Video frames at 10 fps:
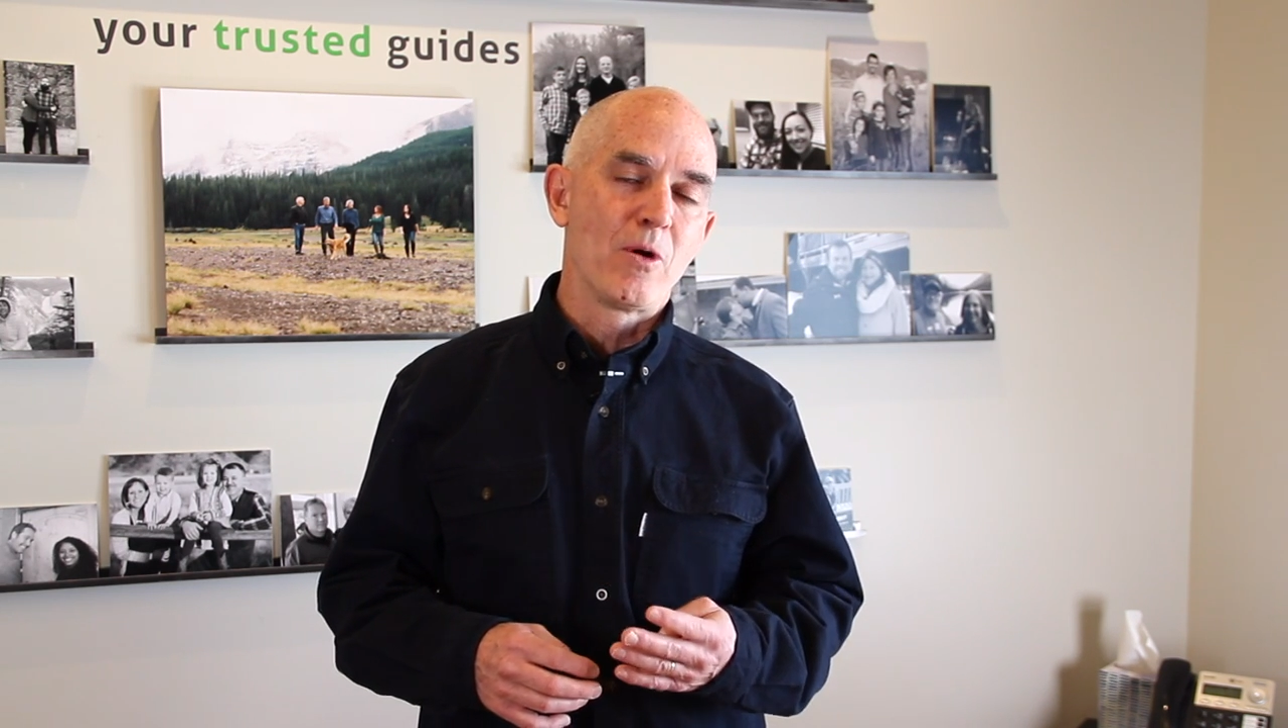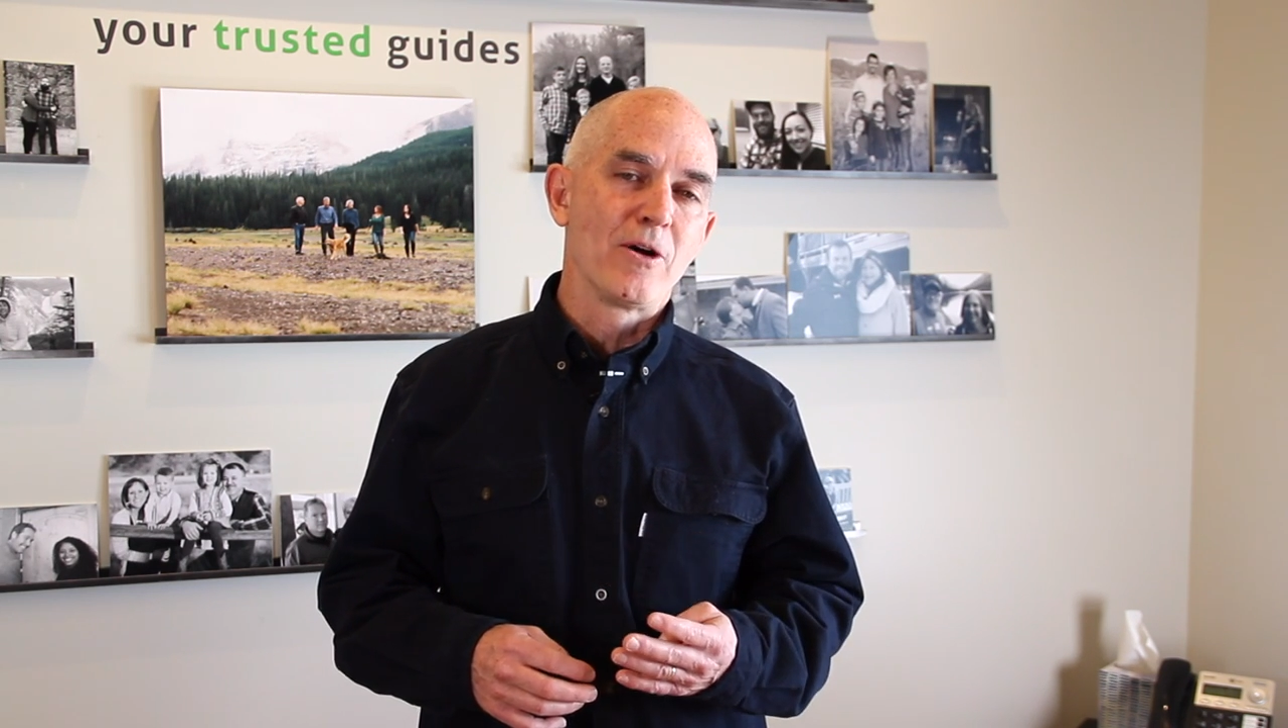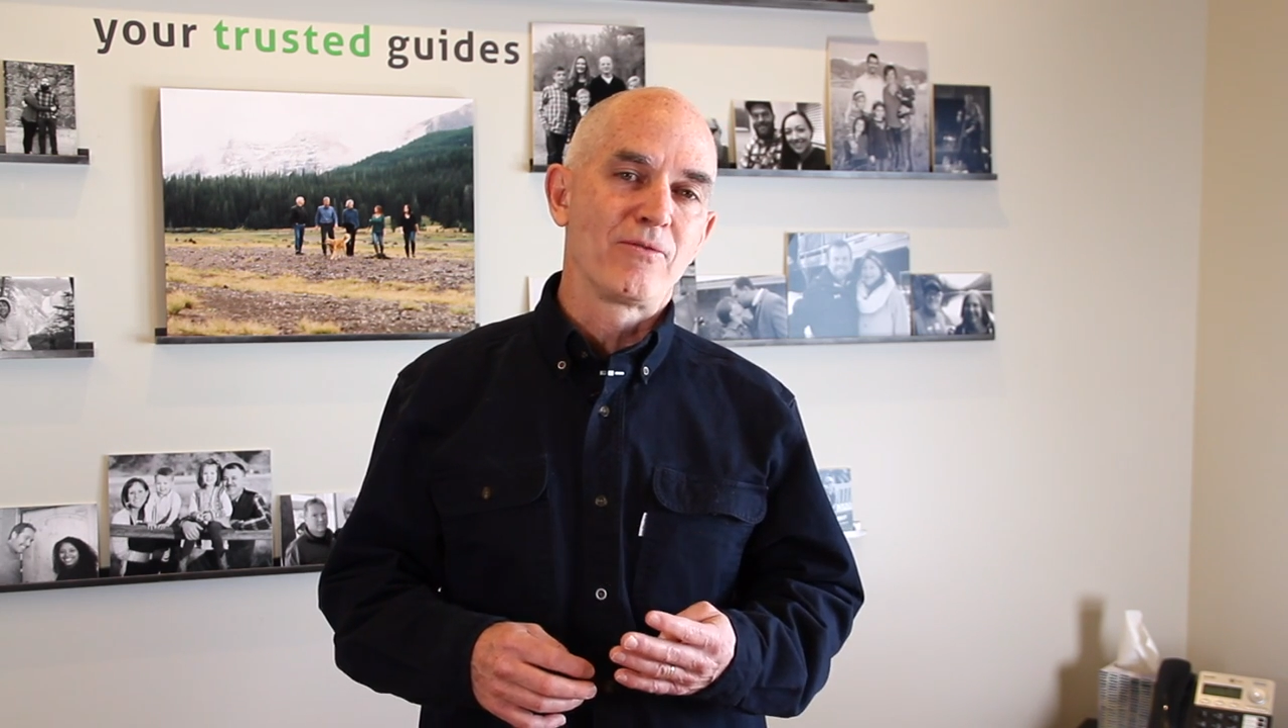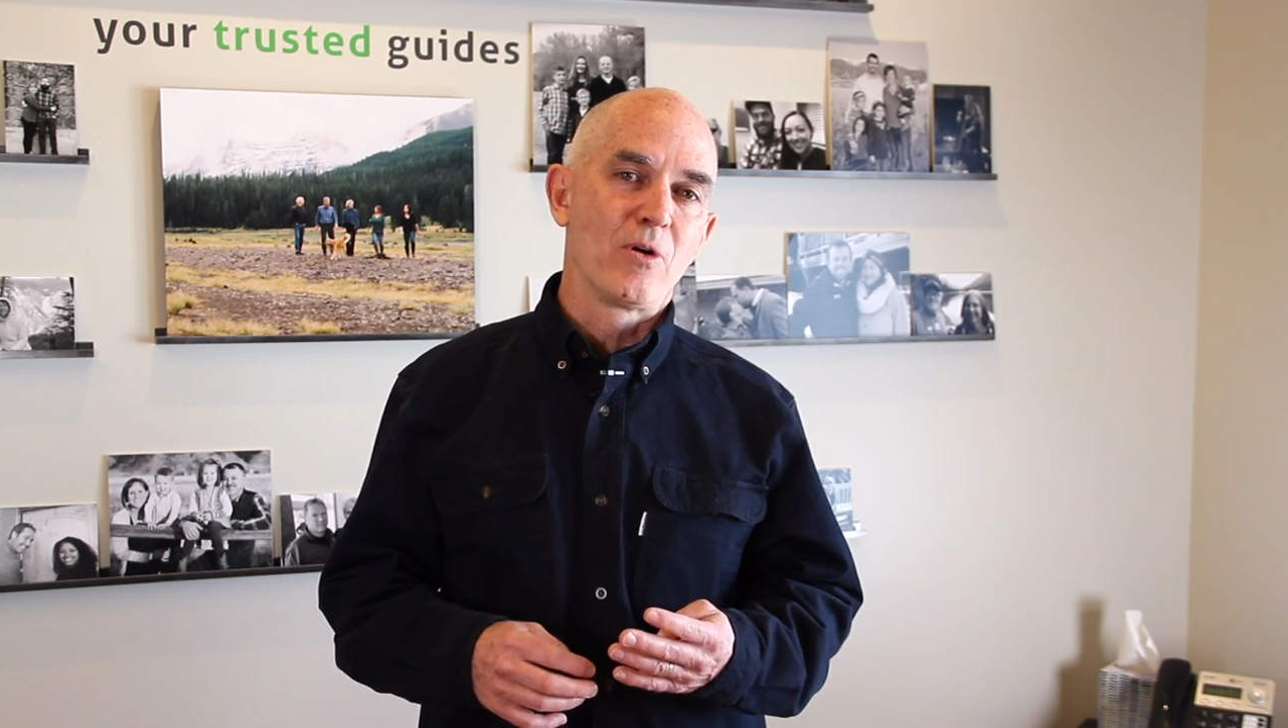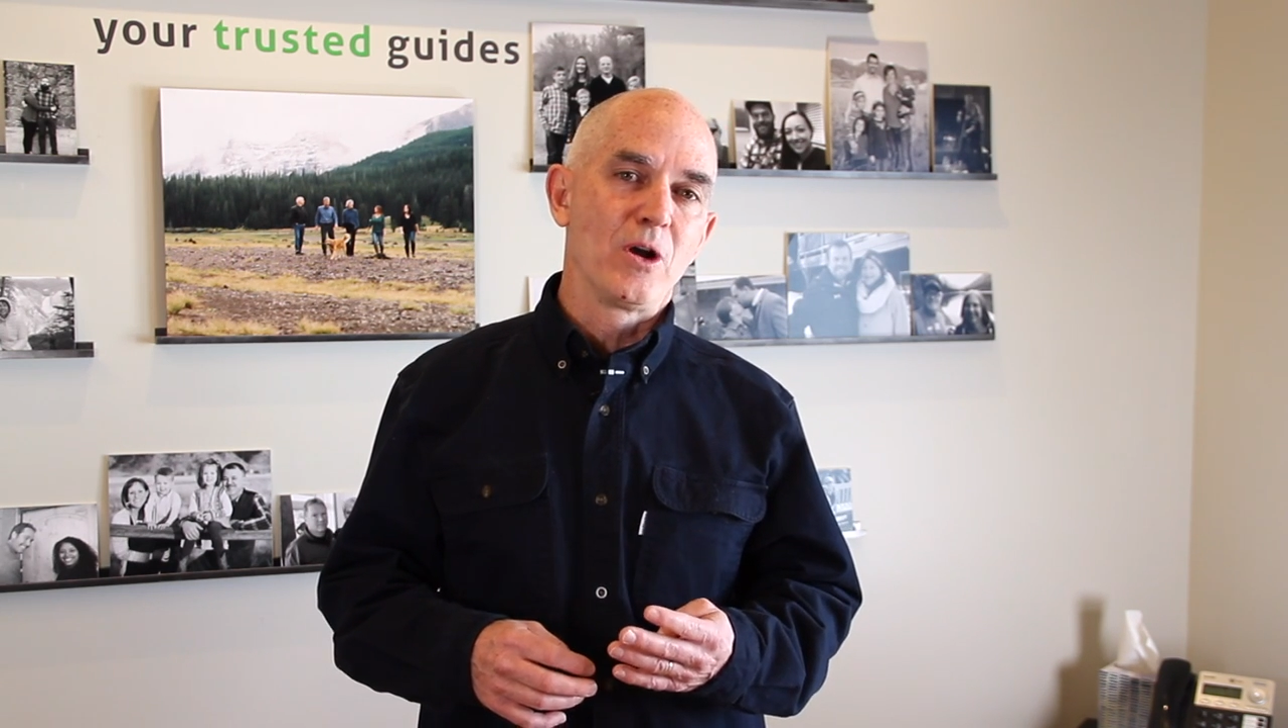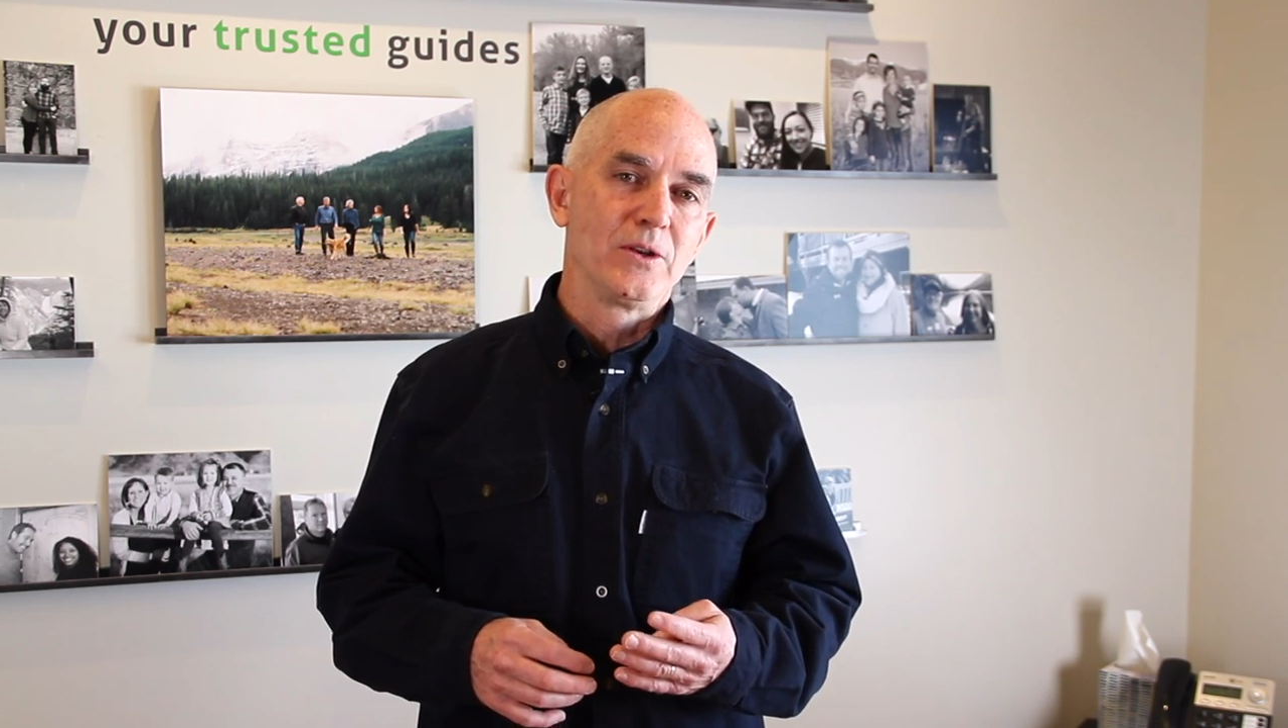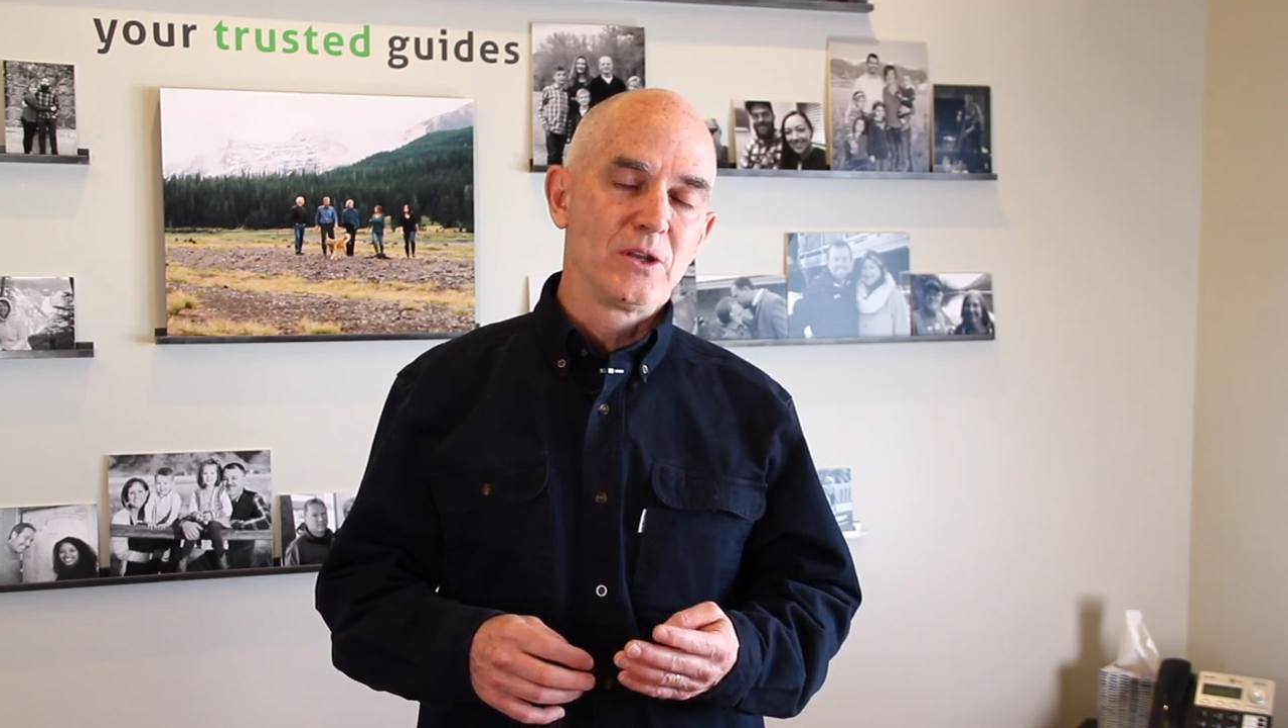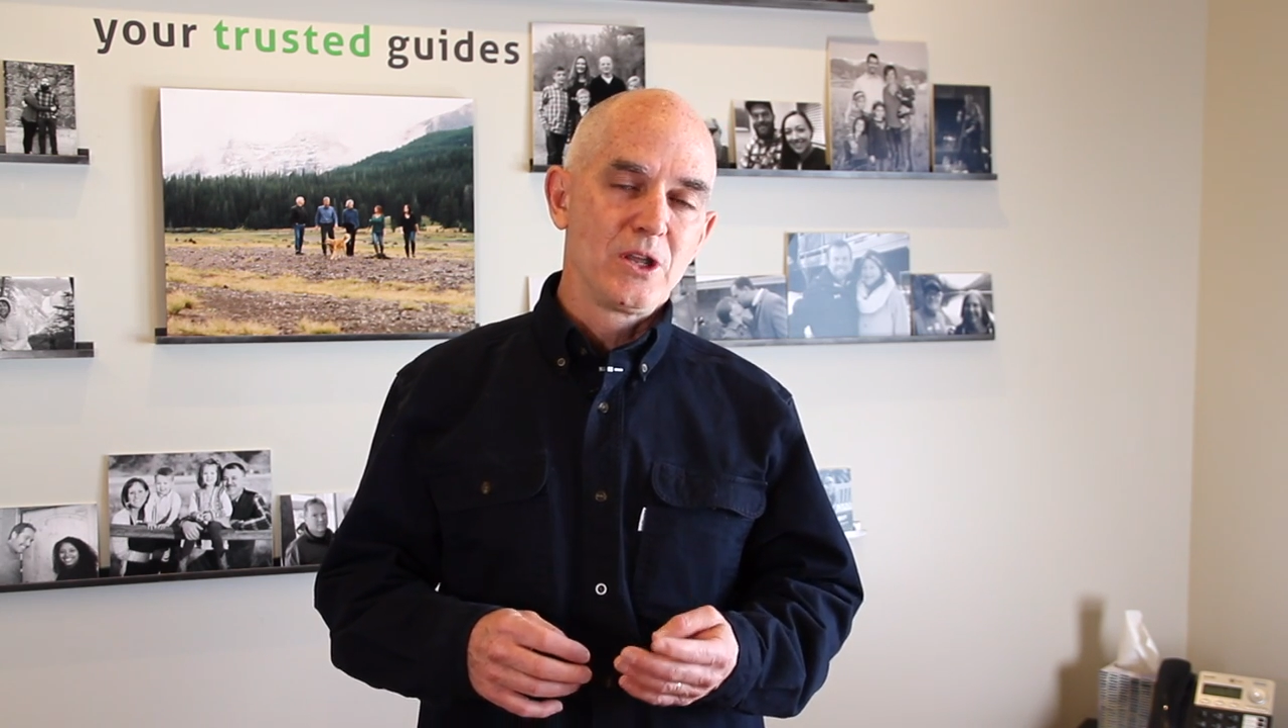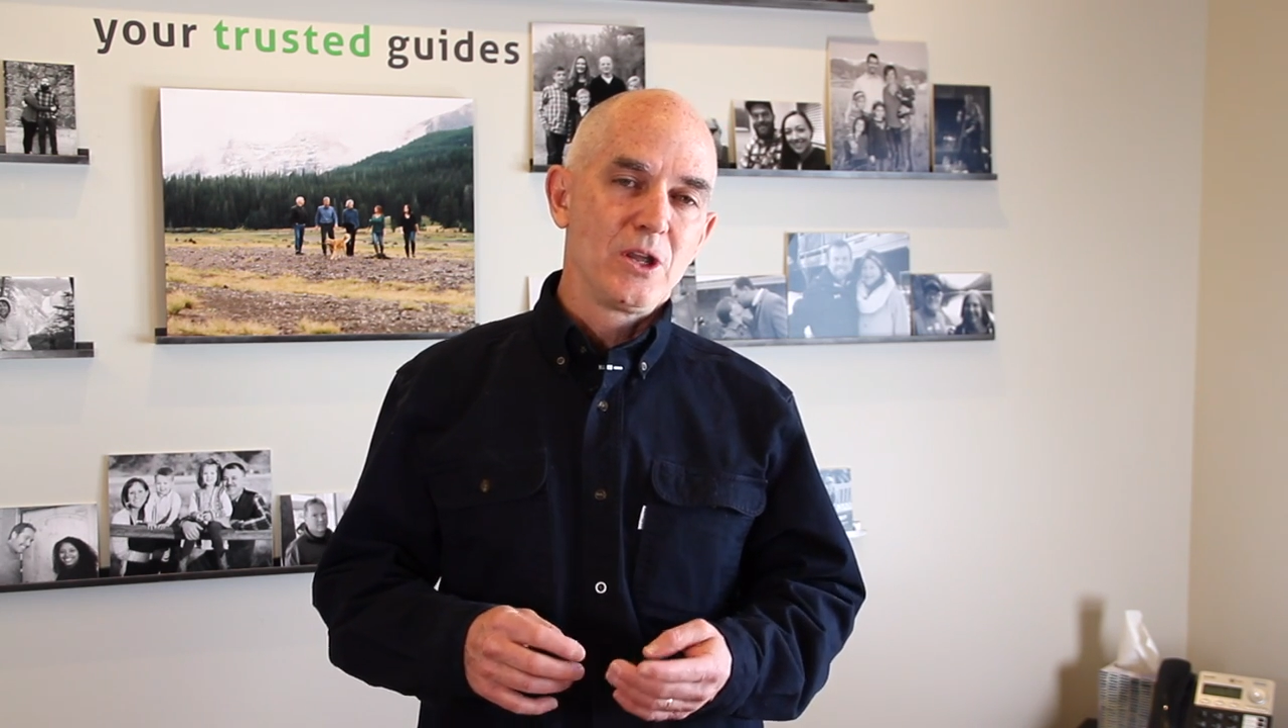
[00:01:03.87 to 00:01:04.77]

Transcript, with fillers: wire fraud.